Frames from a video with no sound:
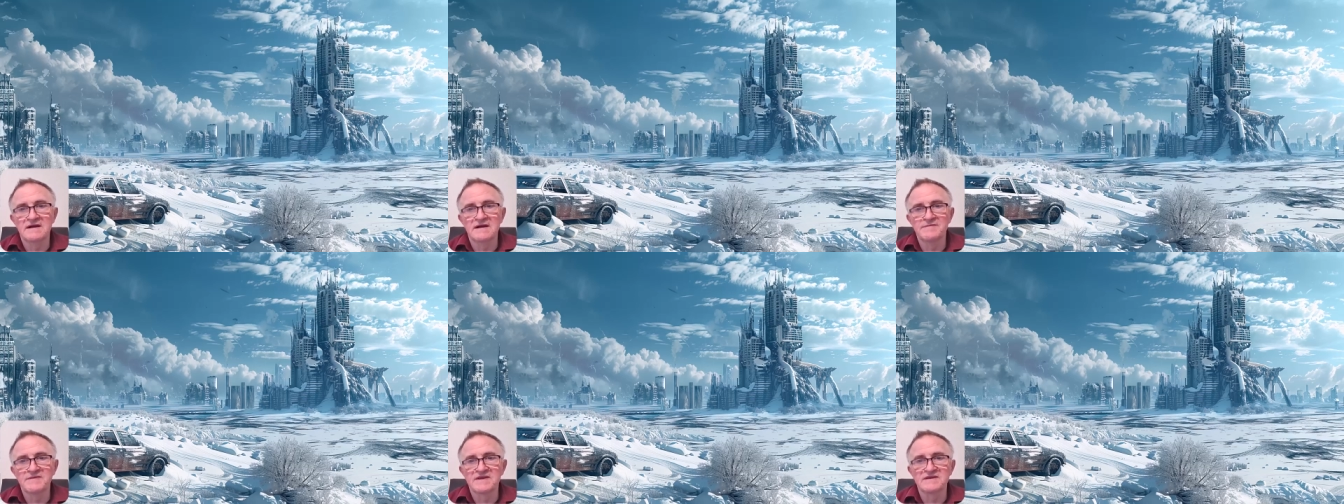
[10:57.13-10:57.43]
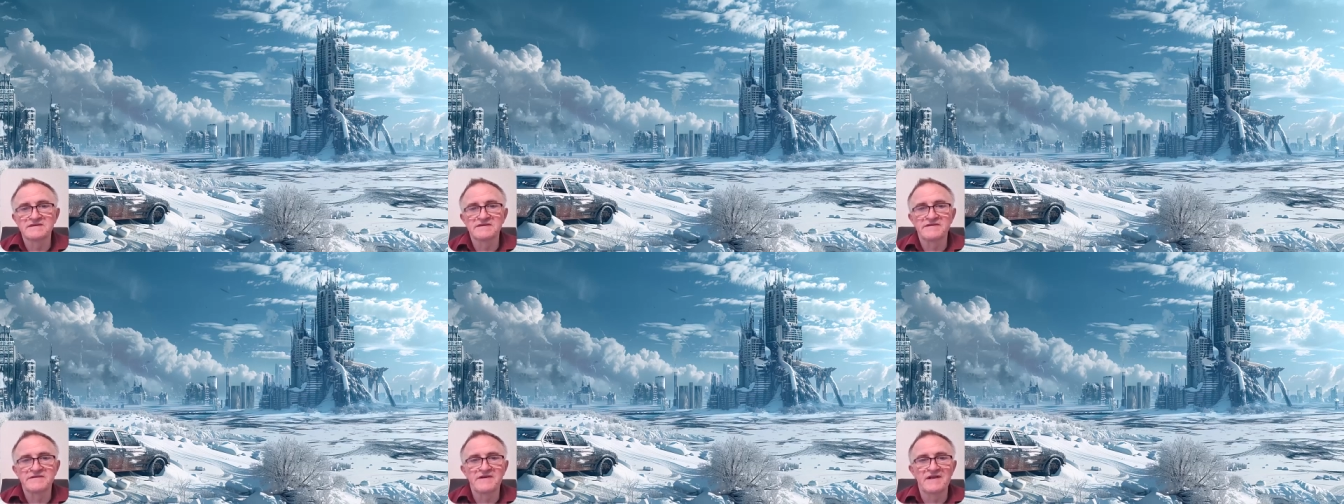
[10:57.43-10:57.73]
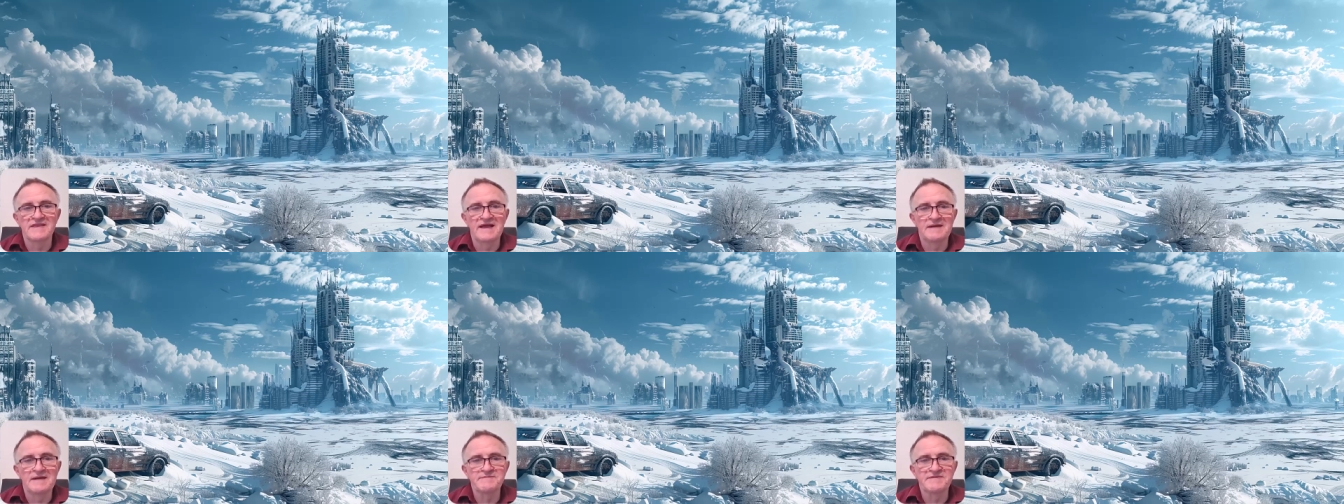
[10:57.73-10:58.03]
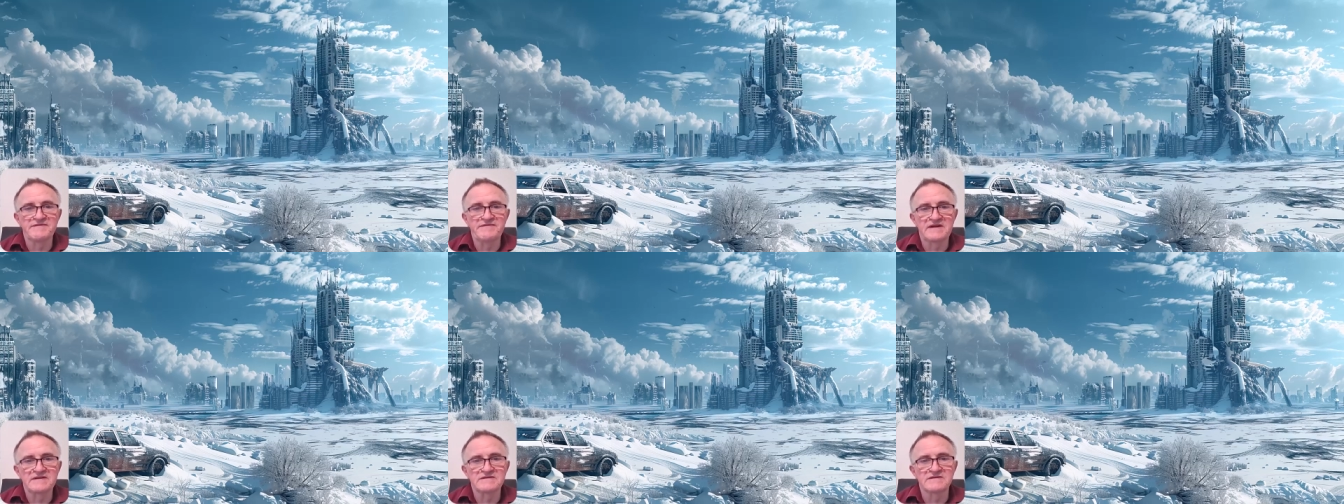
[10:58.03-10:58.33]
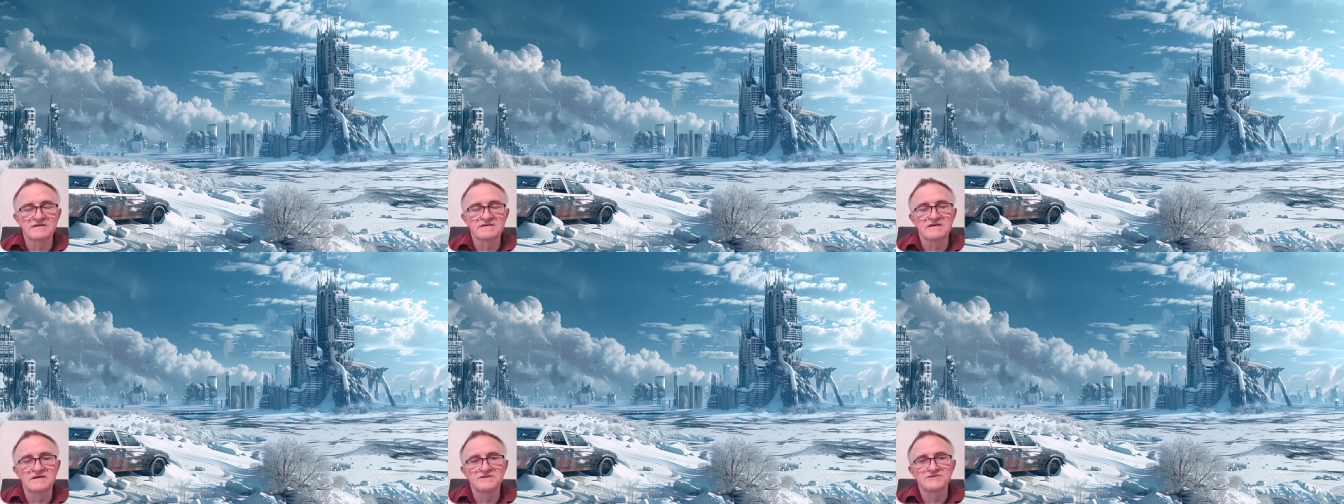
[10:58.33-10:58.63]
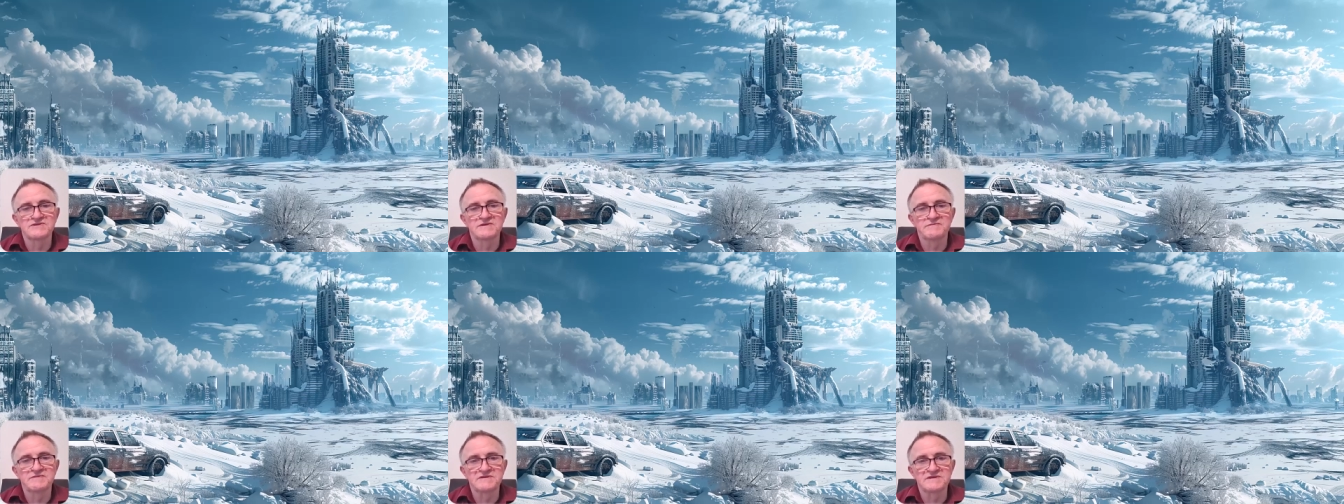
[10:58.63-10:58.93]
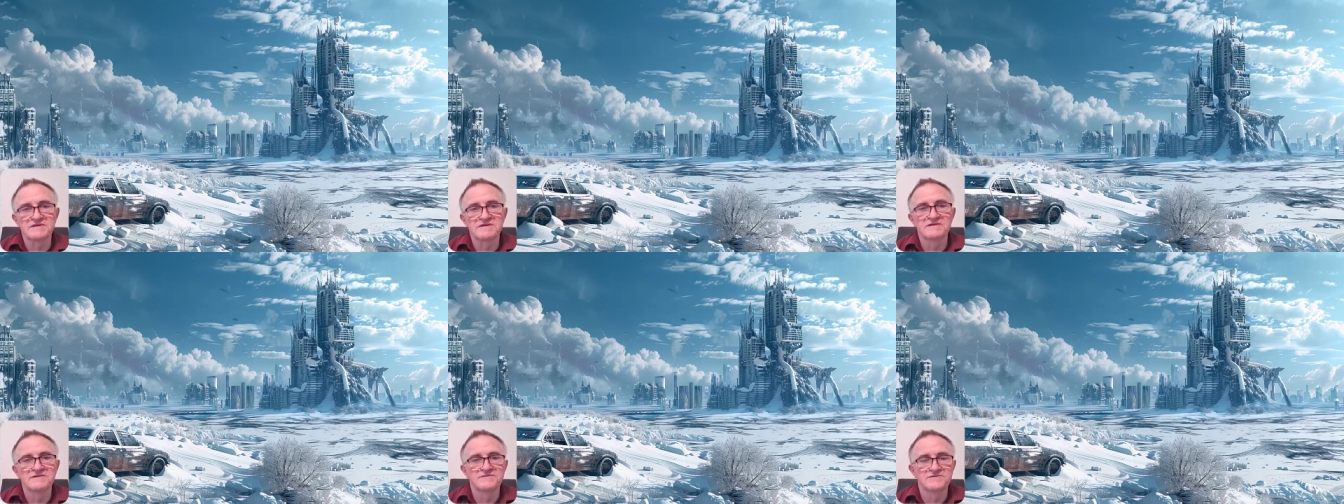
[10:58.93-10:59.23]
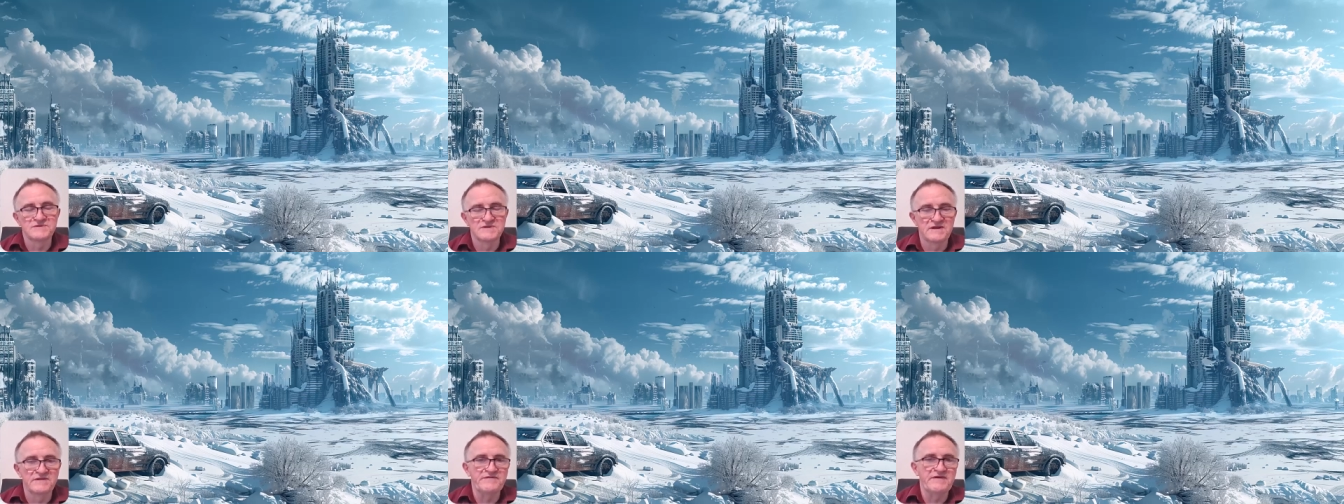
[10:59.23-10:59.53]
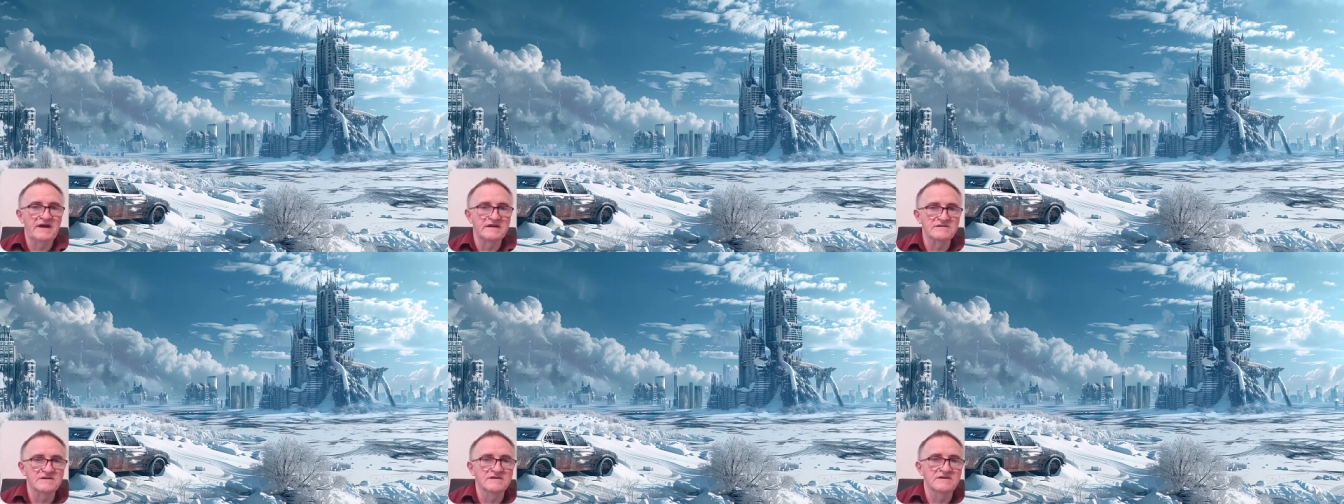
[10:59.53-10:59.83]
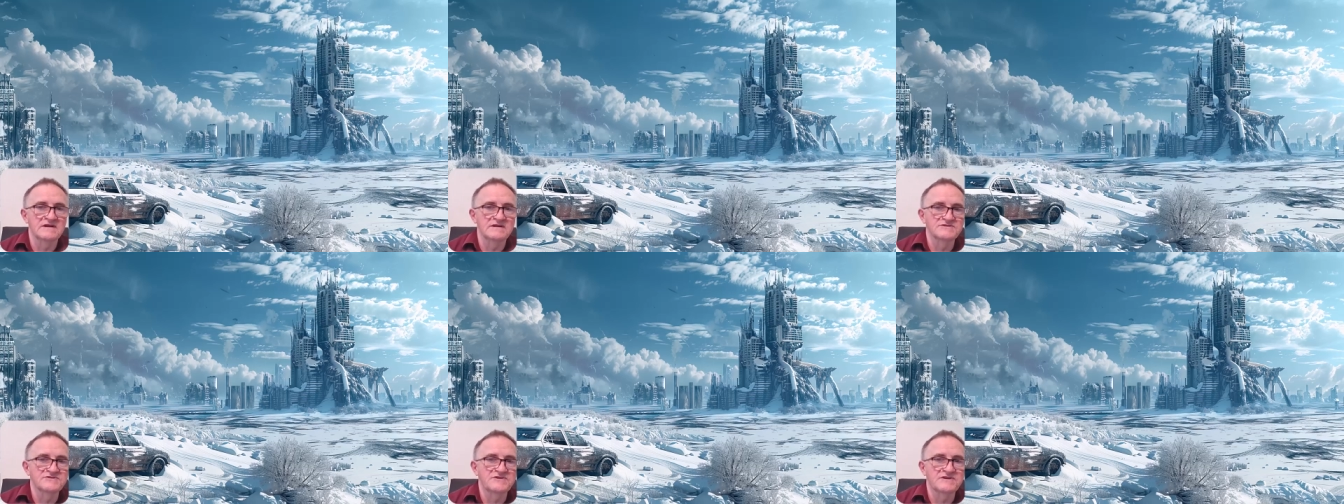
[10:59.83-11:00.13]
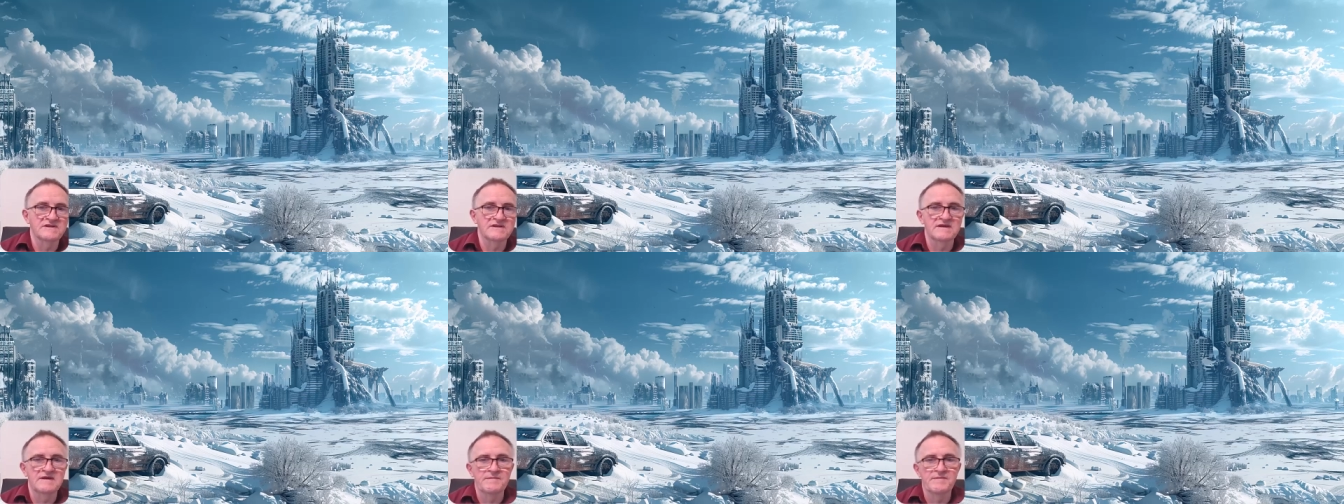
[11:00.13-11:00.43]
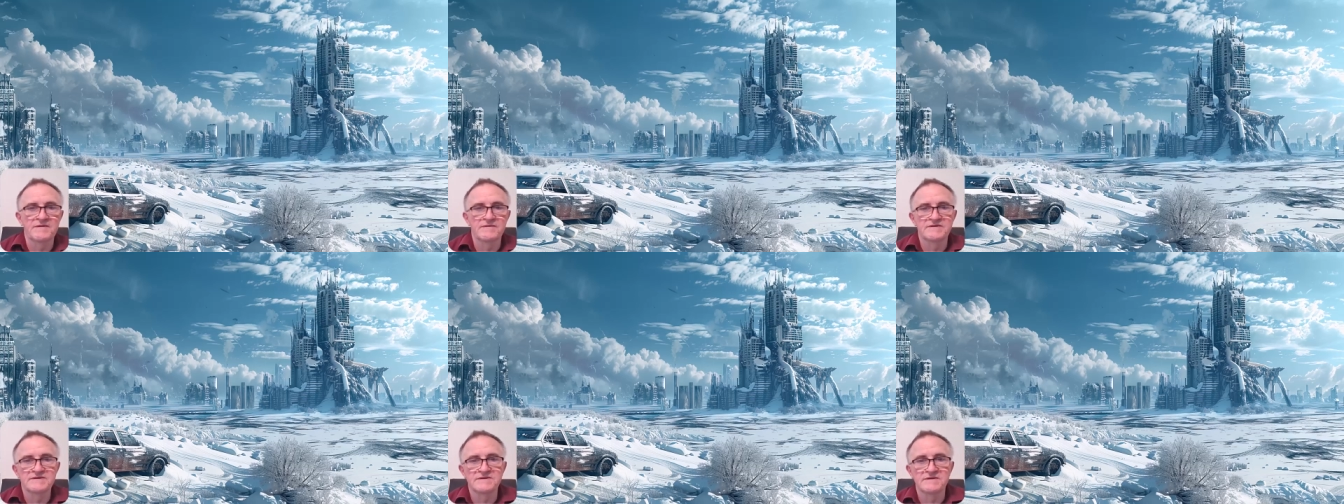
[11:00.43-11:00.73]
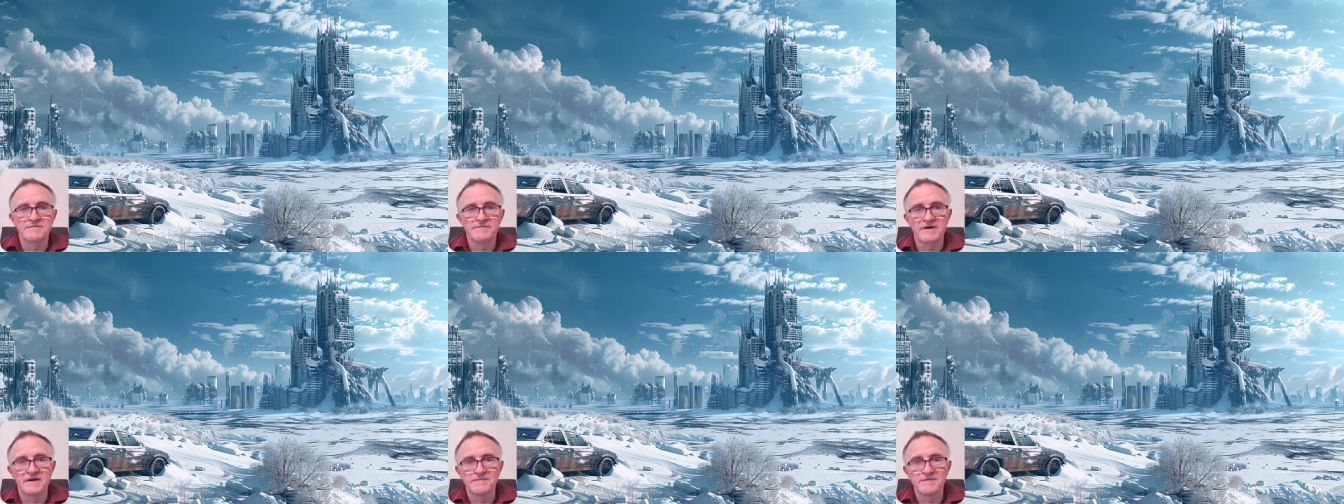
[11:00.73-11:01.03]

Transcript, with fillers: because of collapse of agriculture, but still there was enough agriculture to keep the rest of the